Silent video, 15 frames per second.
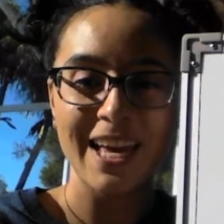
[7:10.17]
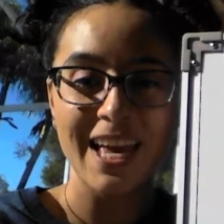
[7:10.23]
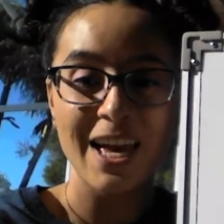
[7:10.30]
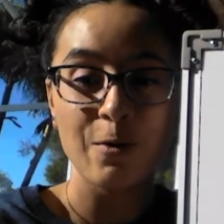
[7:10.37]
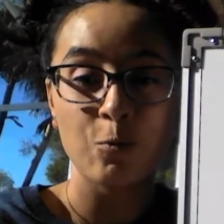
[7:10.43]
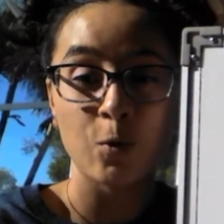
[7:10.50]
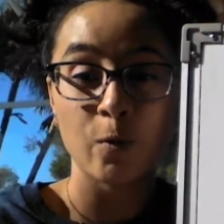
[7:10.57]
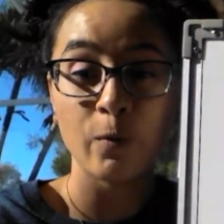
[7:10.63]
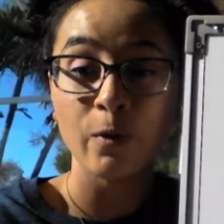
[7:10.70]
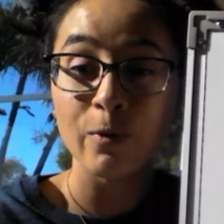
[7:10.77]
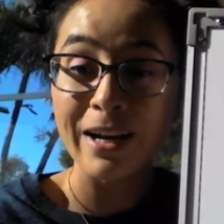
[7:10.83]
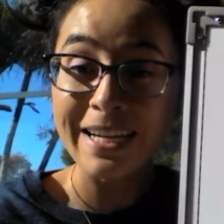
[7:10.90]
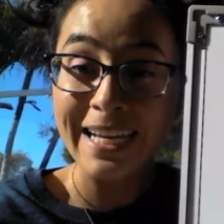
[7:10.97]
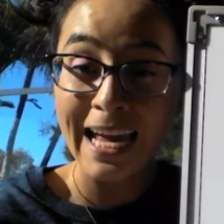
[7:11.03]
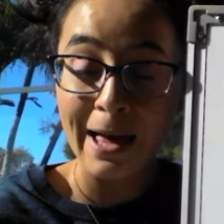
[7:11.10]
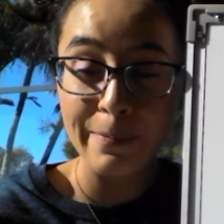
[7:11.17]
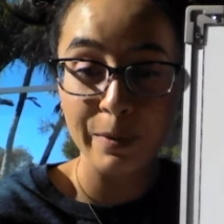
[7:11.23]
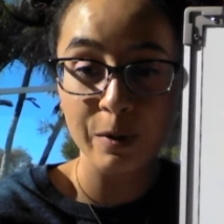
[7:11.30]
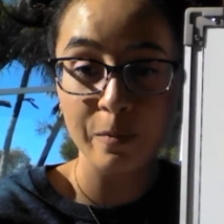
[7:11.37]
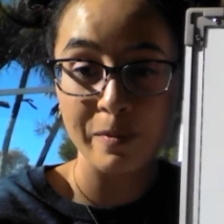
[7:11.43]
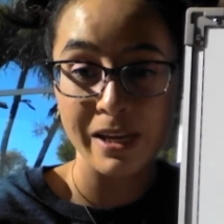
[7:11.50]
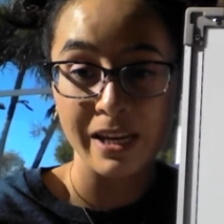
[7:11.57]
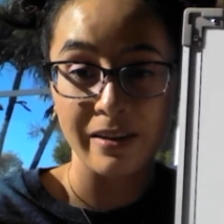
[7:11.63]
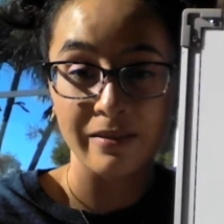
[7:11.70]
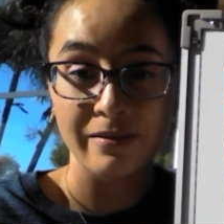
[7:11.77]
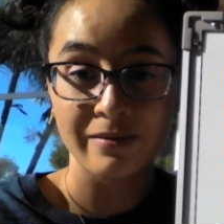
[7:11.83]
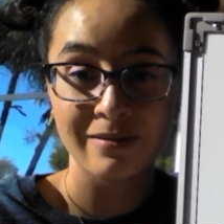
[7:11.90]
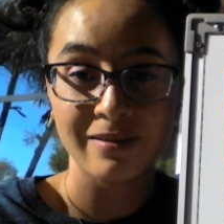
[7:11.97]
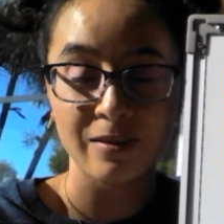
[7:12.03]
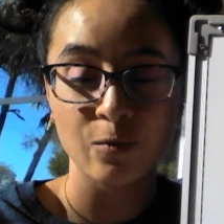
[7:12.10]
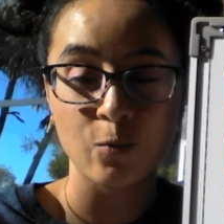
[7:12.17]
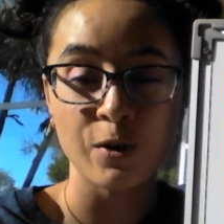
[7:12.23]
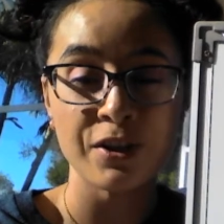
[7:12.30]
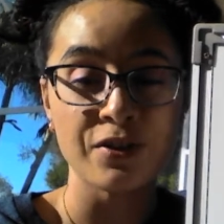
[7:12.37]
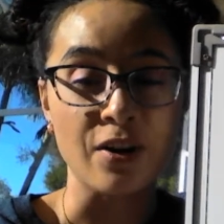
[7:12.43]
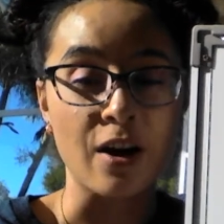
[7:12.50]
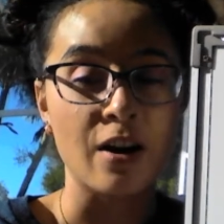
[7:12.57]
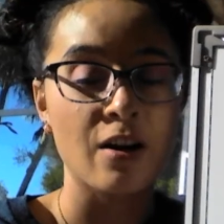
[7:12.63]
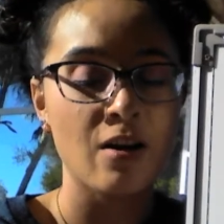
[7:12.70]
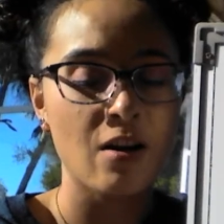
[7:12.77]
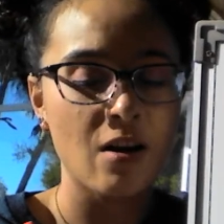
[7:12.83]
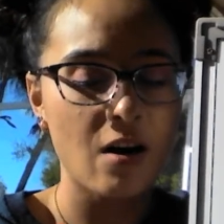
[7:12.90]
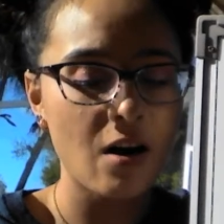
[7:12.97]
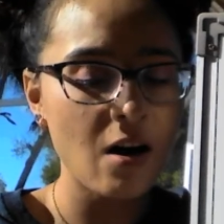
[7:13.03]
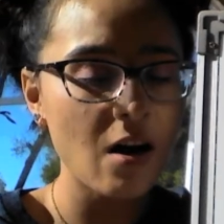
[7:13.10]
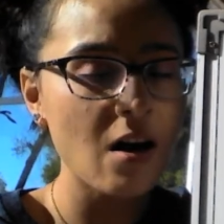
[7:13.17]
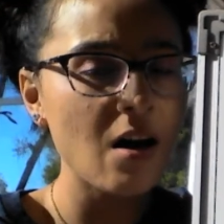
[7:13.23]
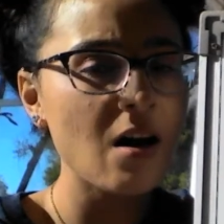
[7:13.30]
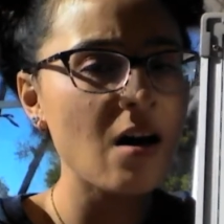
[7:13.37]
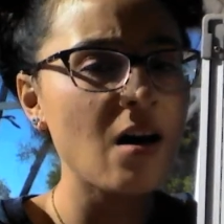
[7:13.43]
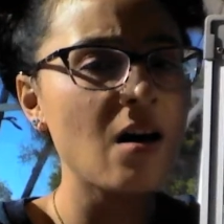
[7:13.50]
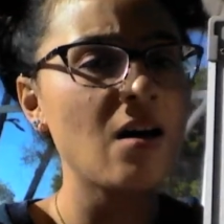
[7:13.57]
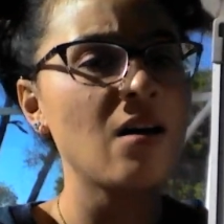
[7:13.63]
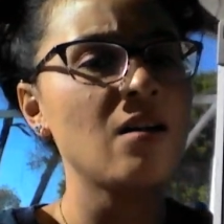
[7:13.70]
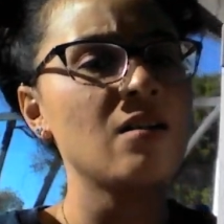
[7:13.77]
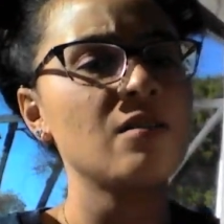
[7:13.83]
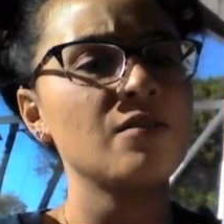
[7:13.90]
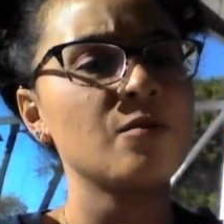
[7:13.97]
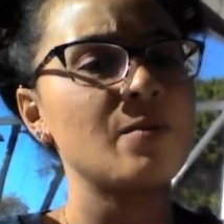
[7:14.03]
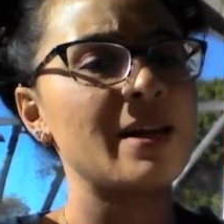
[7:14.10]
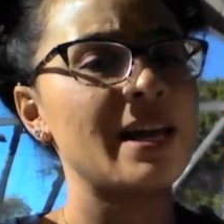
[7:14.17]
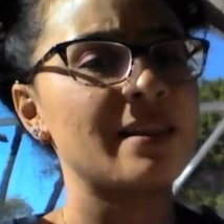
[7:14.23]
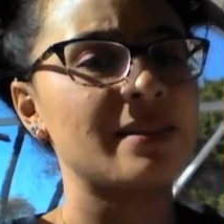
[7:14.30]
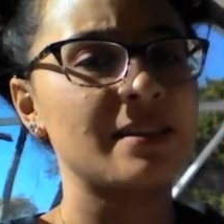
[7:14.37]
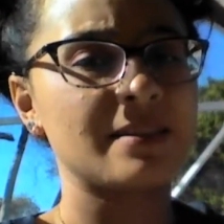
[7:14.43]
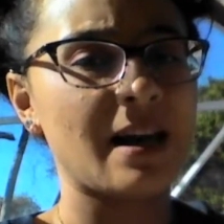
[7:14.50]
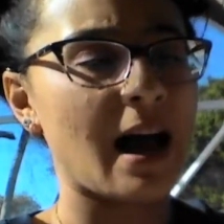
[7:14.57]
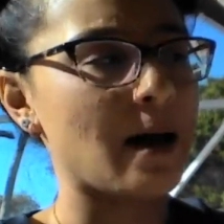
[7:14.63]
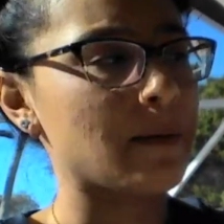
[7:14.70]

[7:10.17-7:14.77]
When we write capital B, we start all the way at the top.